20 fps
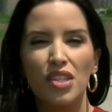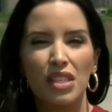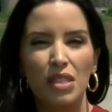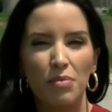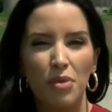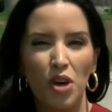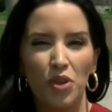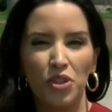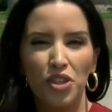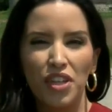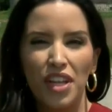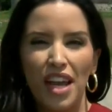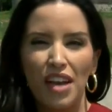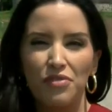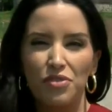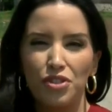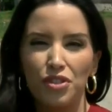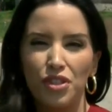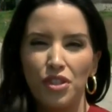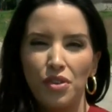Simone, good
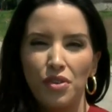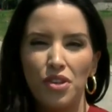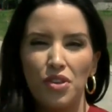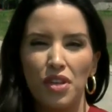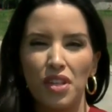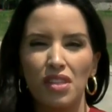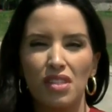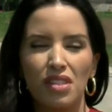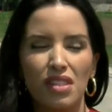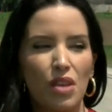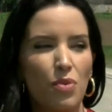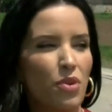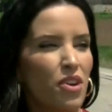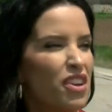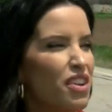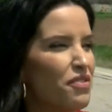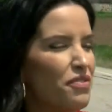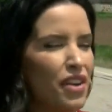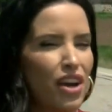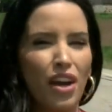afternoon. You can see we're
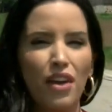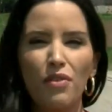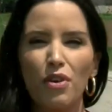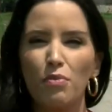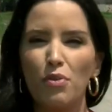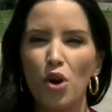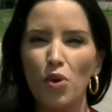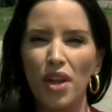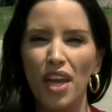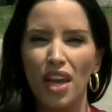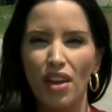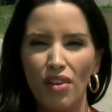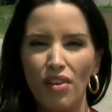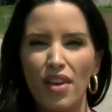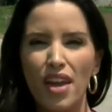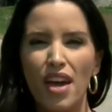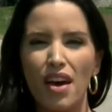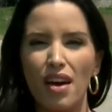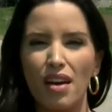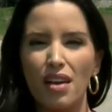in a very remote
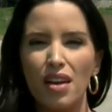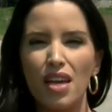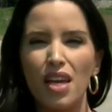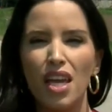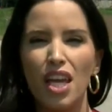area